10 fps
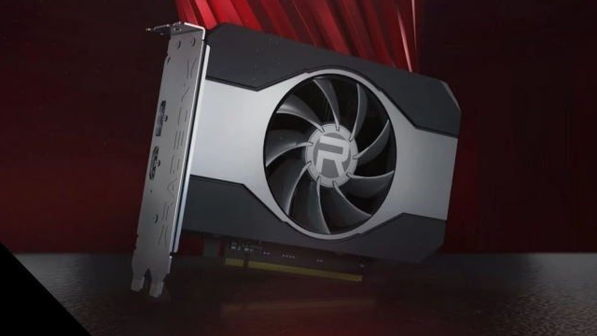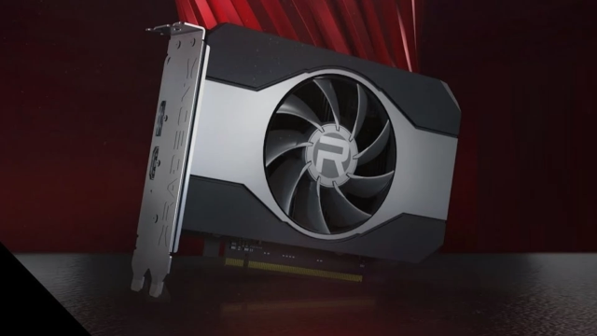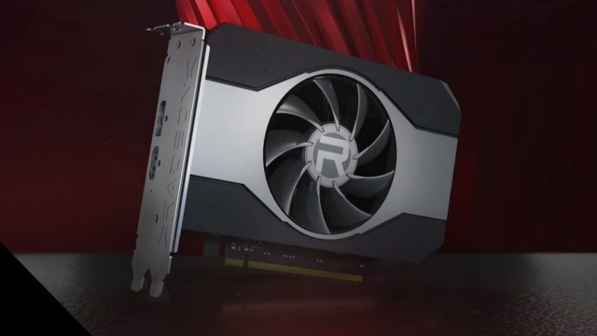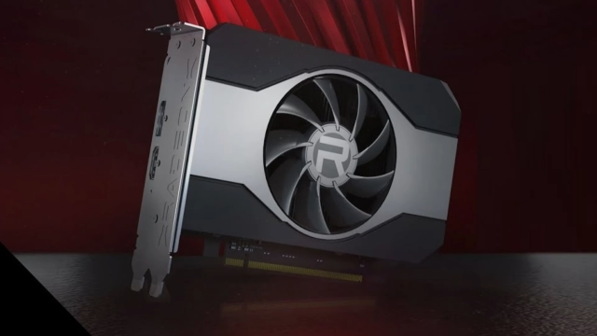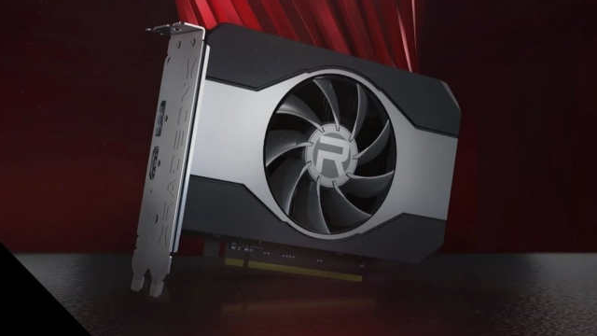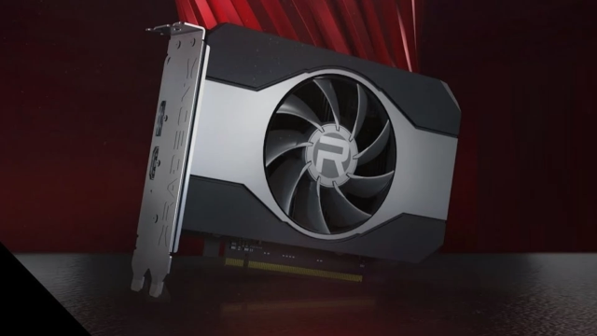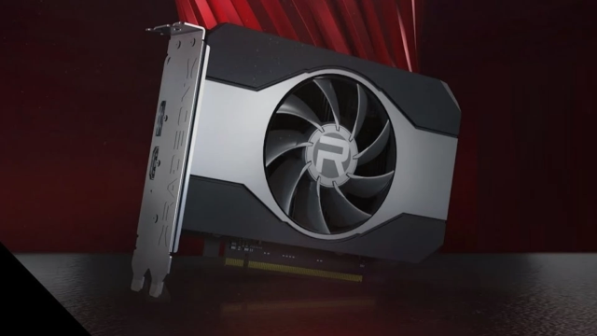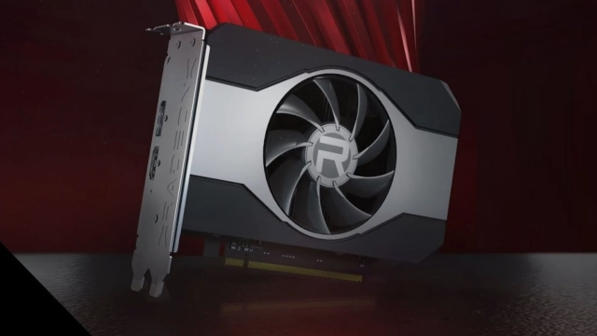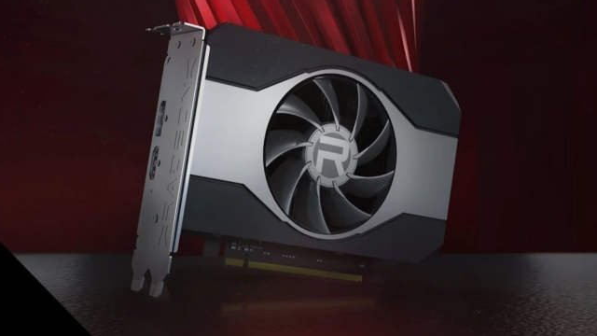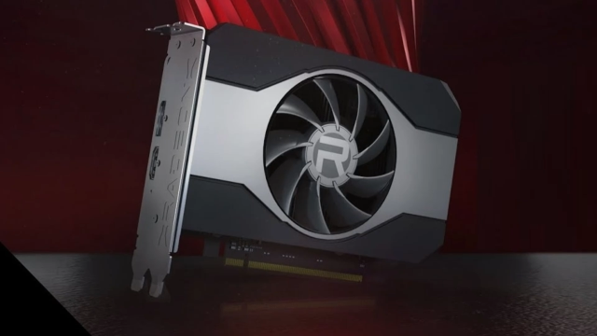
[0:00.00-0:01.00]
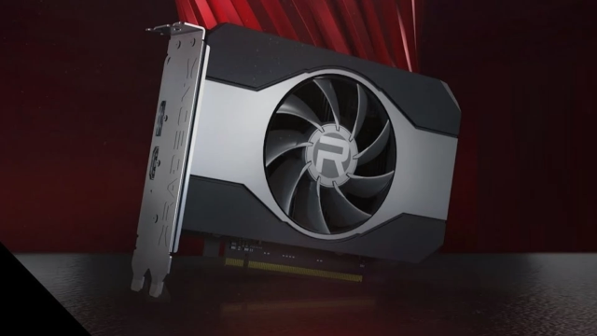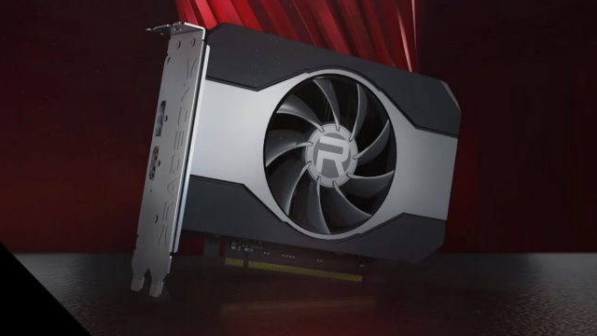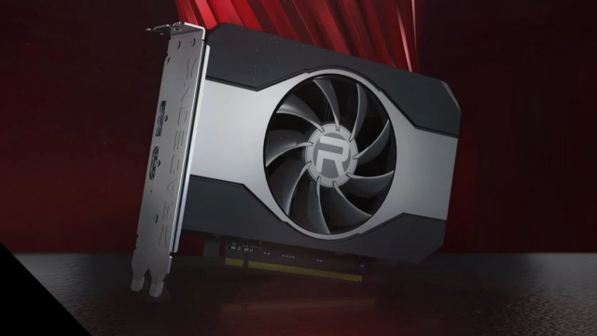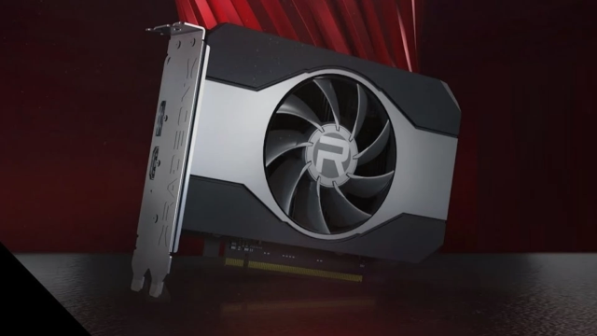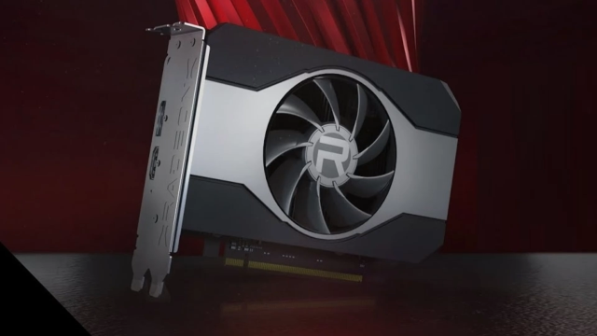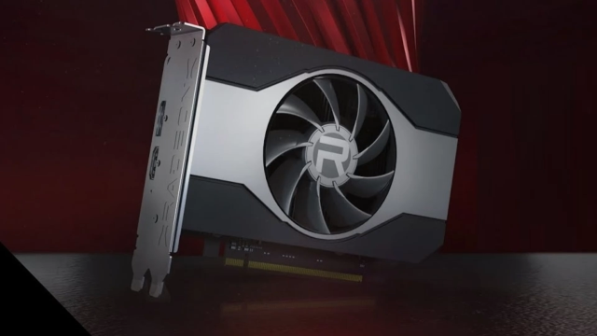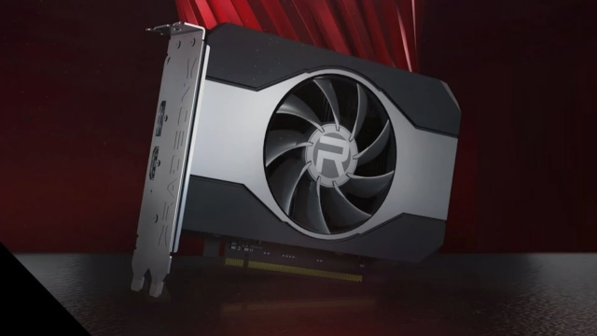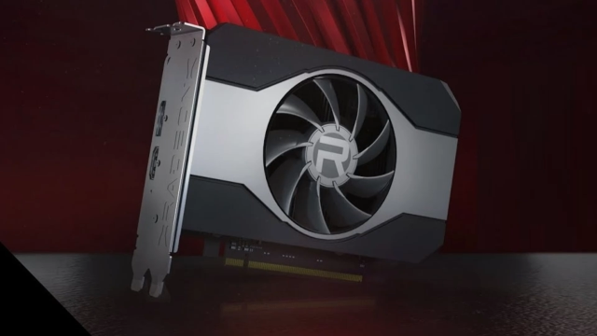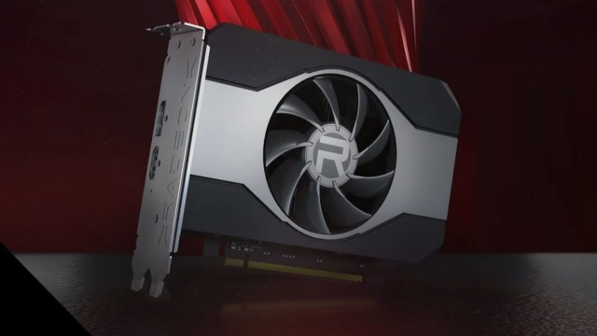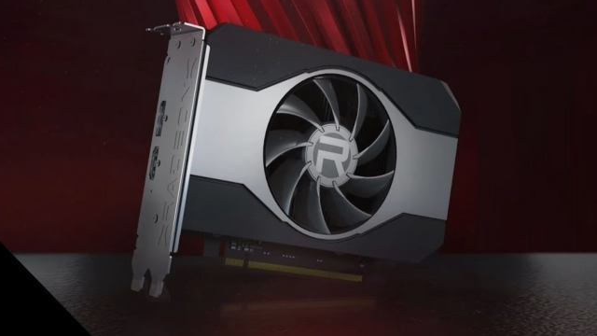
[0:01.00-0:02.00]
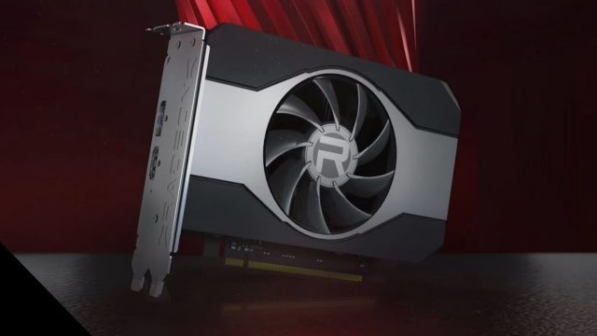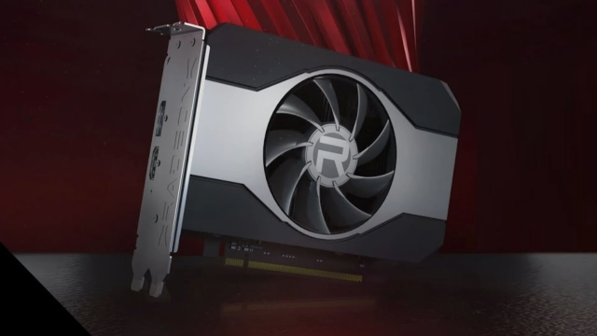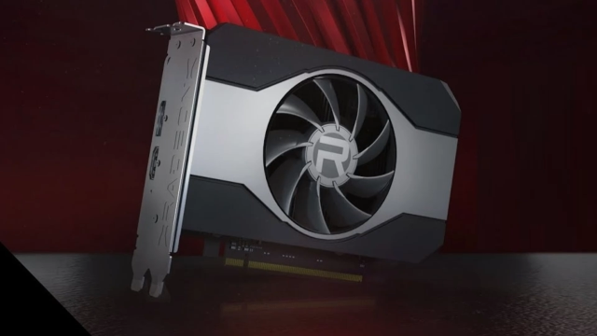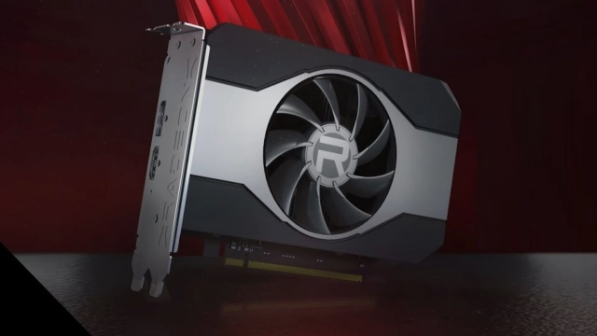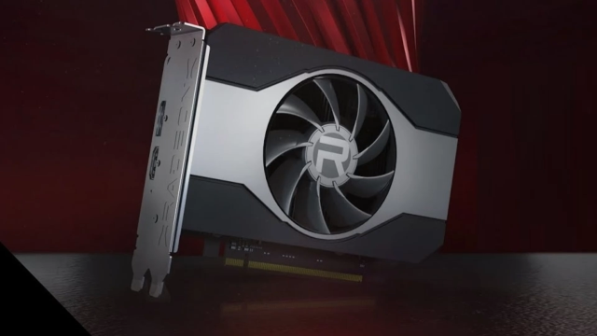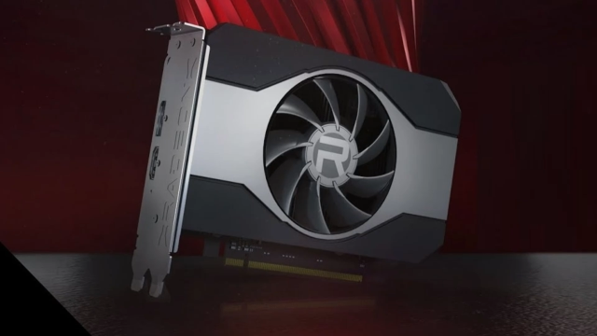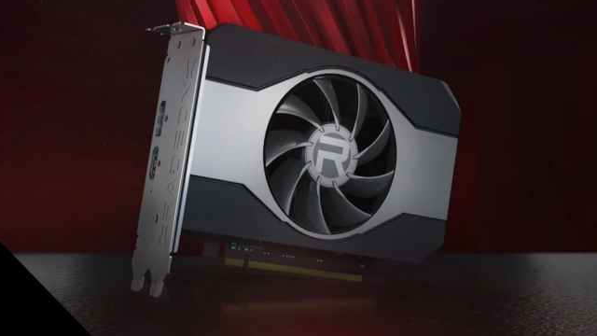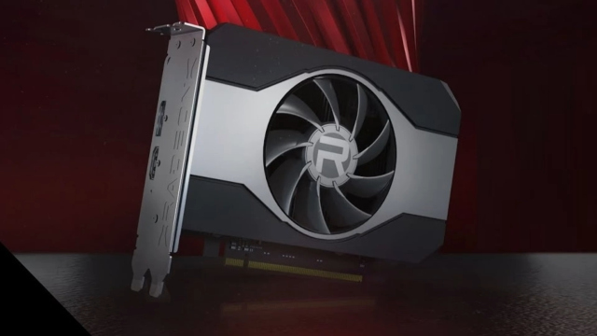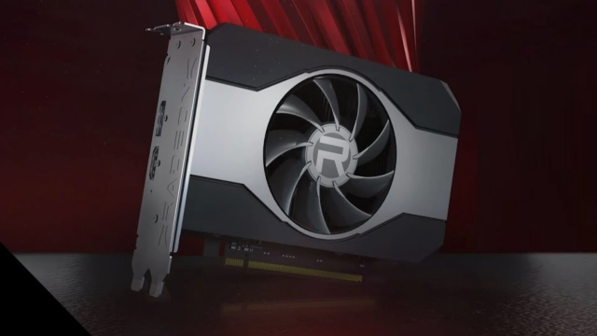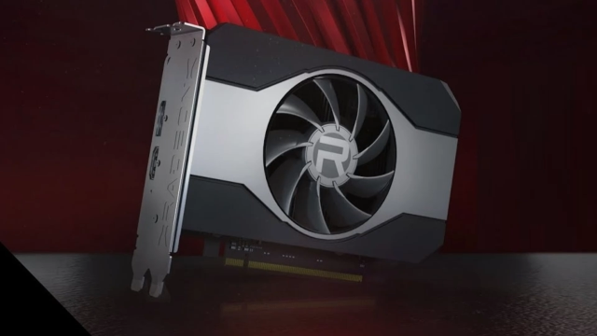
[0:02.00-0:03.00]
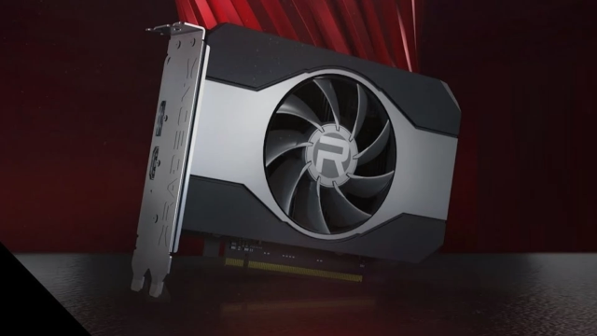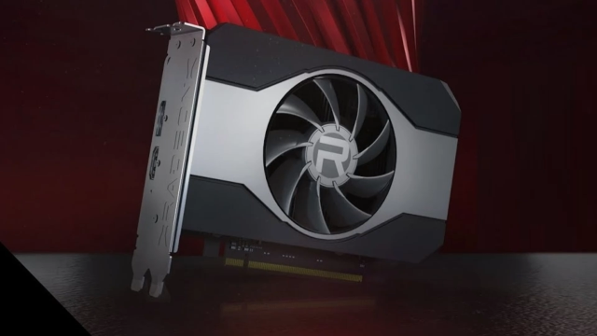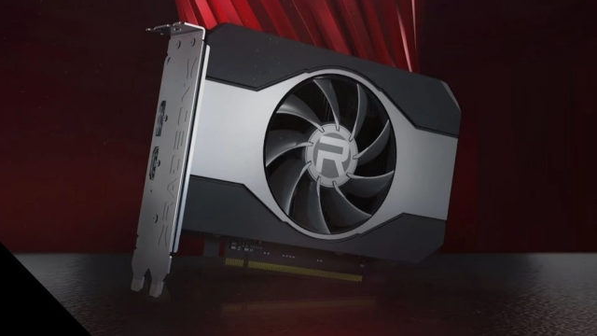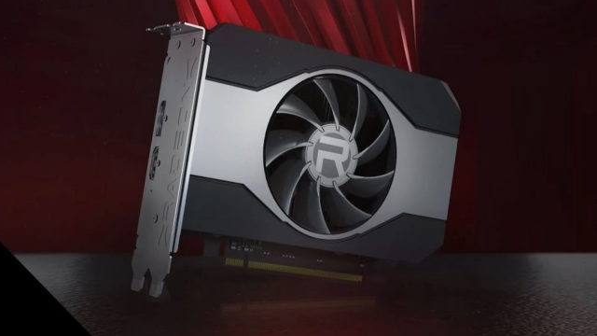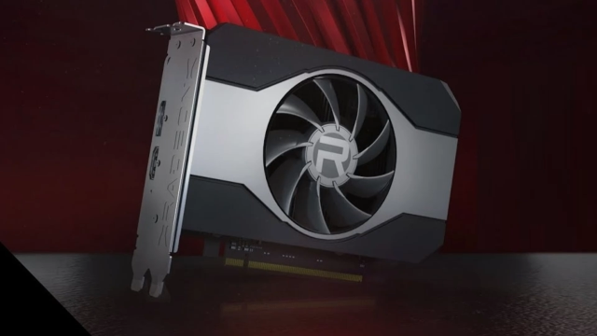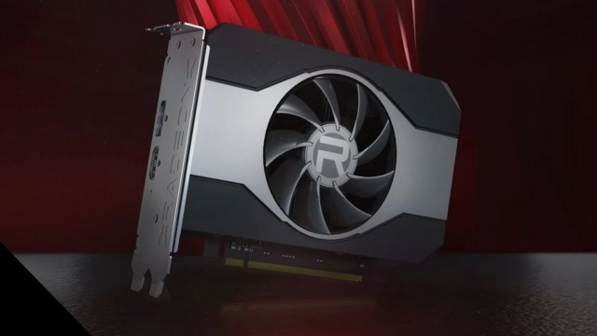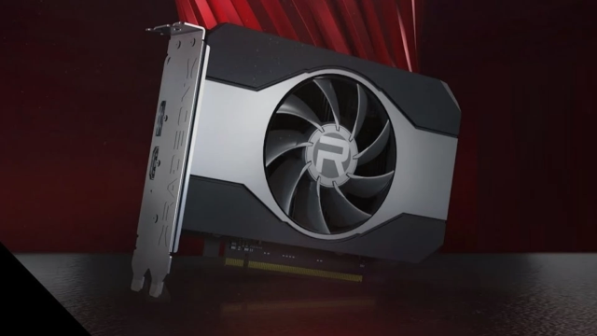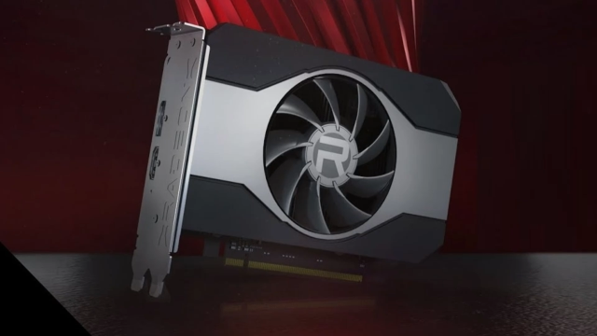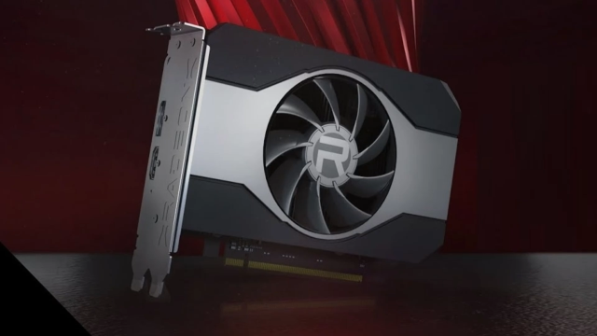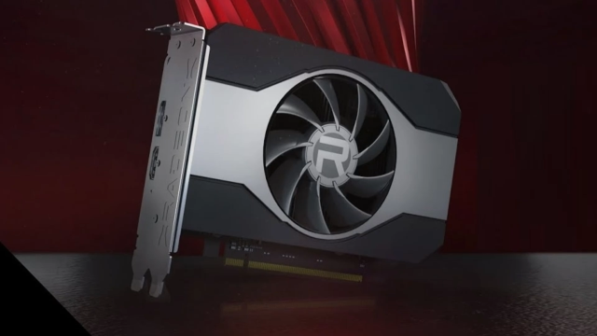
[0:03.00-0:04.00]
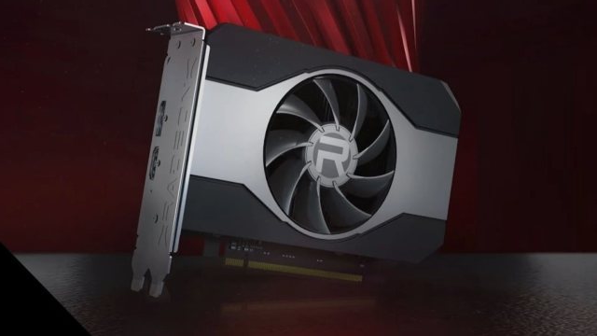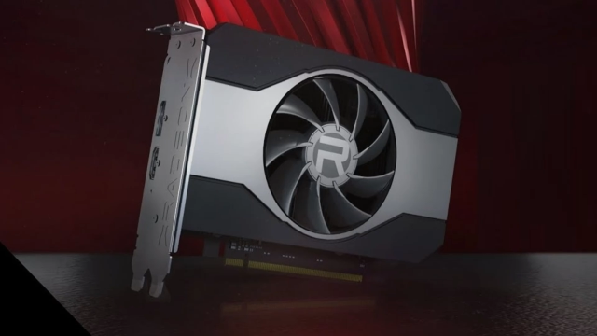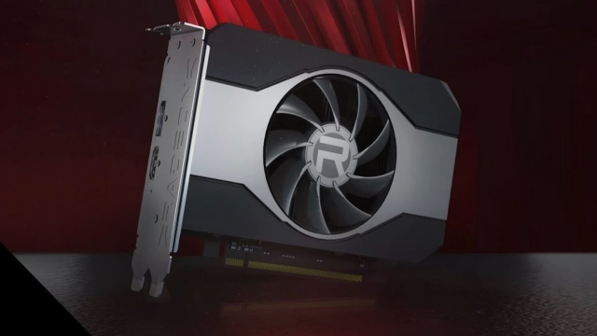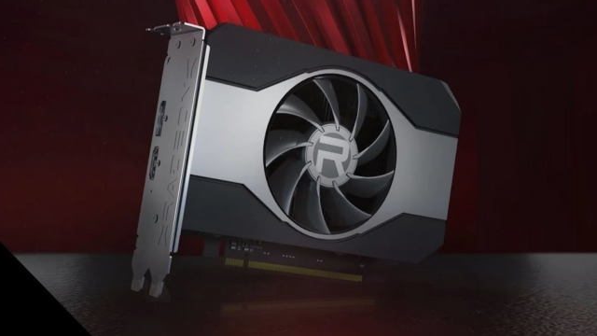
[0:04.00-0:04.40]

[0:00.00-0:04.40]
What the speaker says: [unreadable: no face in view]